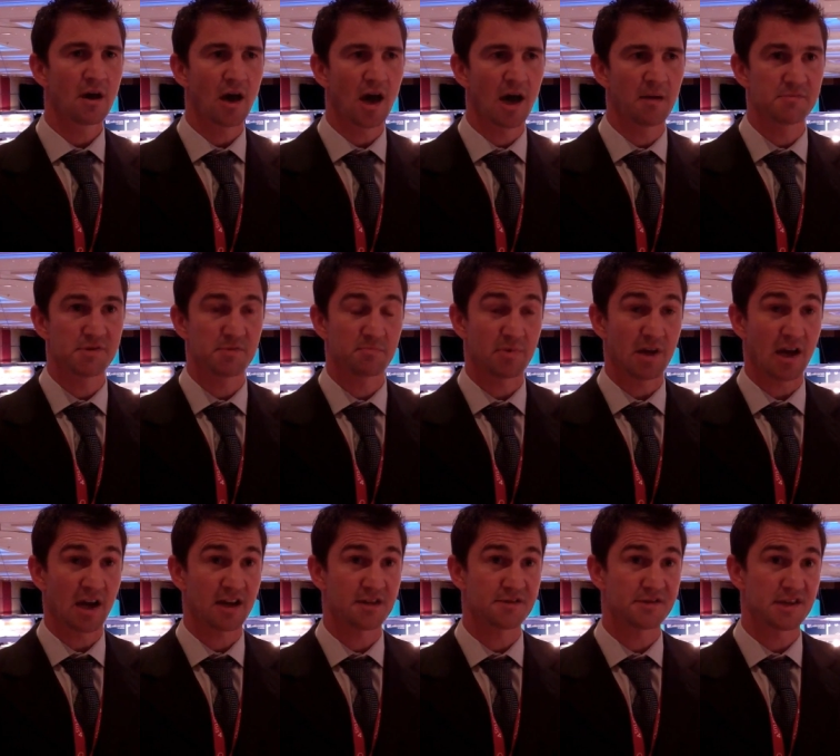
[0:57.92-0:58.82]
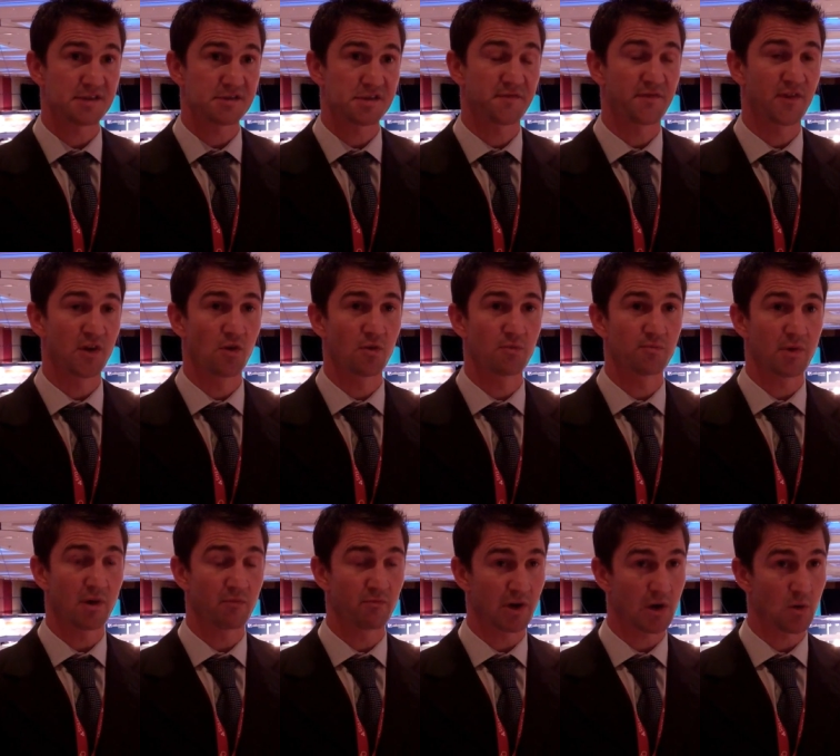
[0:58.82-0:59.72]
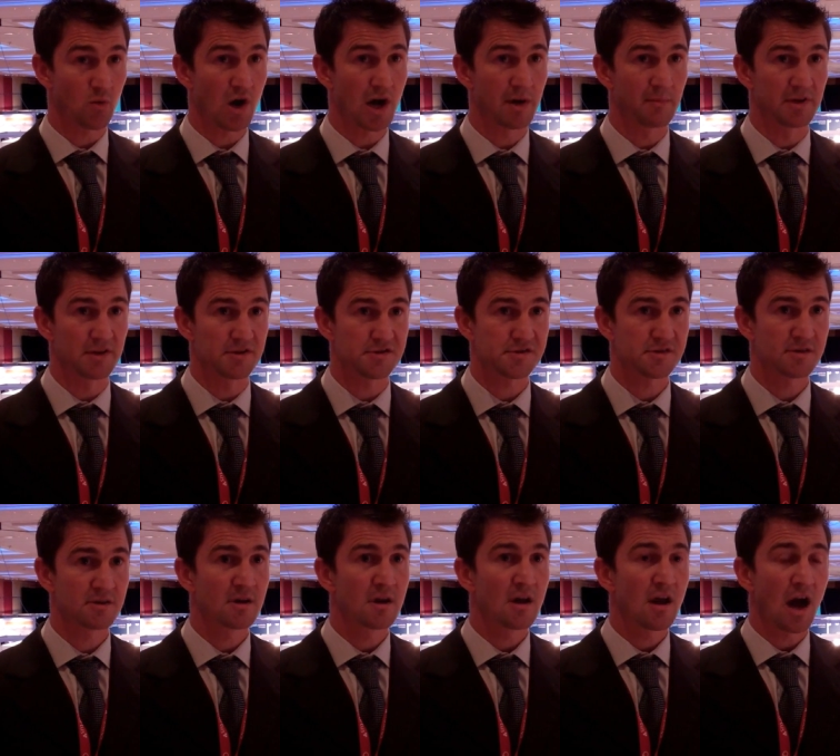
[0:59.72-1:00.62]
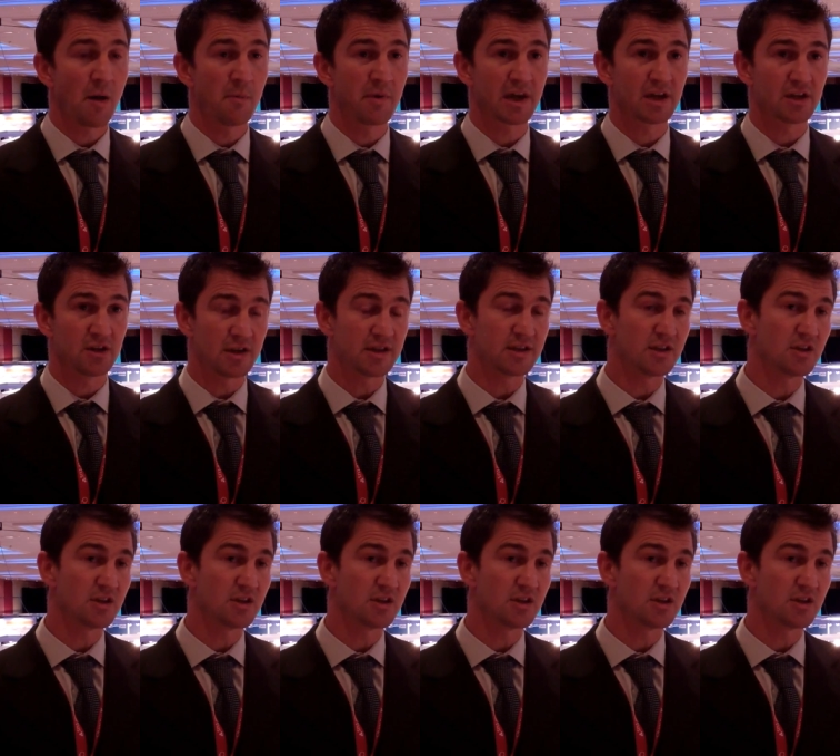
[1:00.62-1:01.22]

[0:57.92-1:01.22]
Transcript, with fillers: um, a consensus view on requirements, and we can then